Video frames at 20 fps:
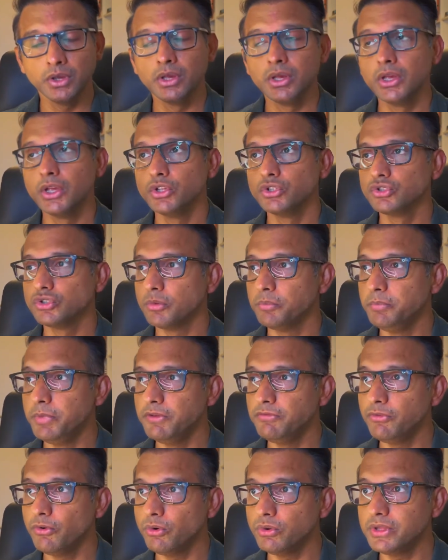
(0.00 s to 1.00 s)
So
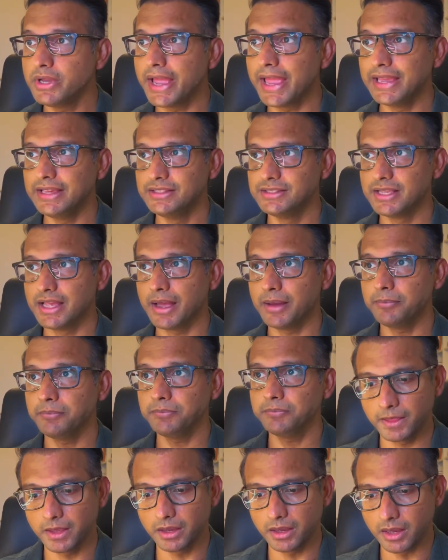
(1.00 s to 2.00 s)
before the exam,
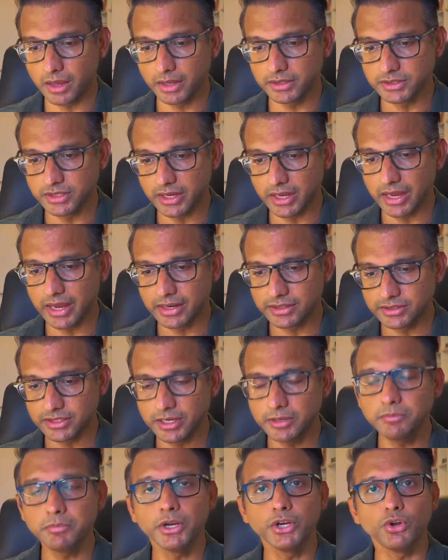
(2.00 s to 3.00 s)
I had
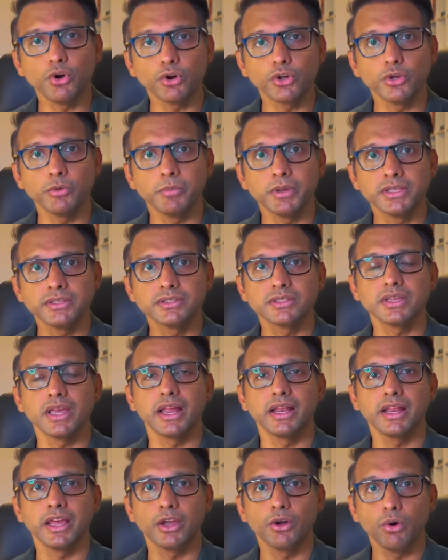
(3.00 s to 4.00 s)
sent my documents, and
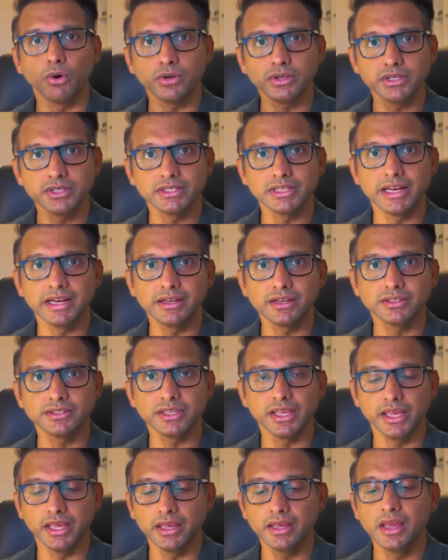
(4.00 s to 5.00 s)
I got this letter
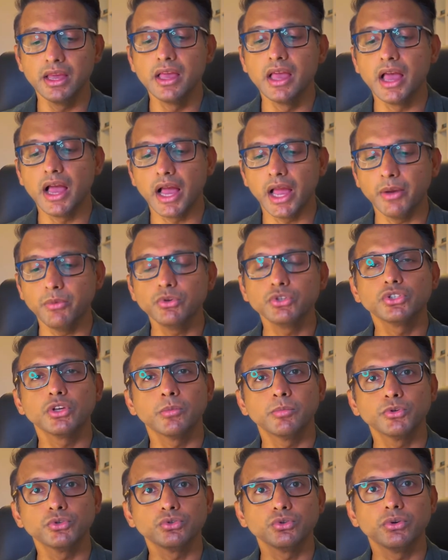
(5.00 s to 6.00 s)
saying I was
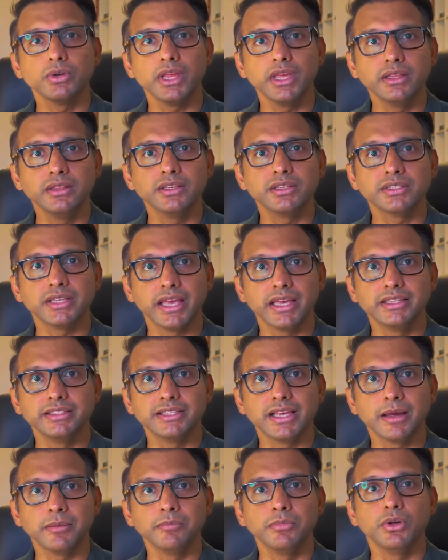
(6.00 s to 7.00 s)
supposed to take this
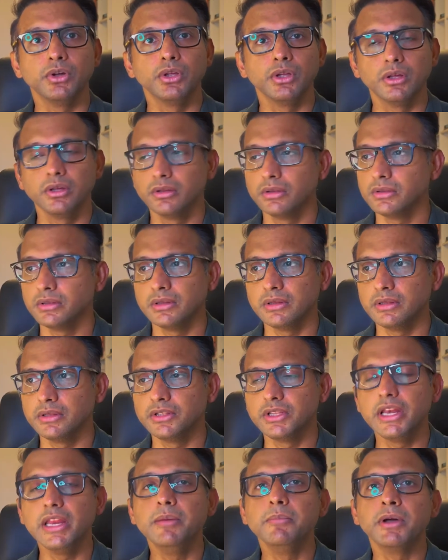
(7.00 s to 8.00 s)
exam
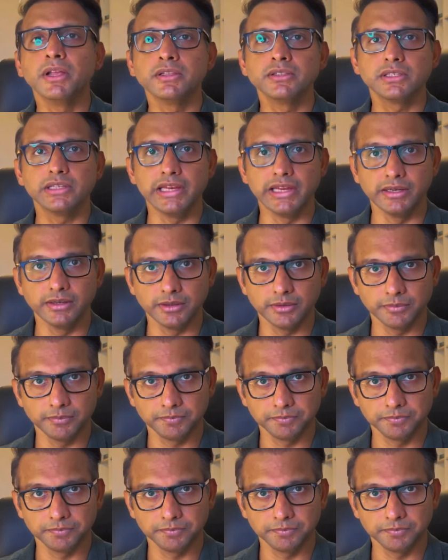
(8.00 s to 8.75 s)
3 months later.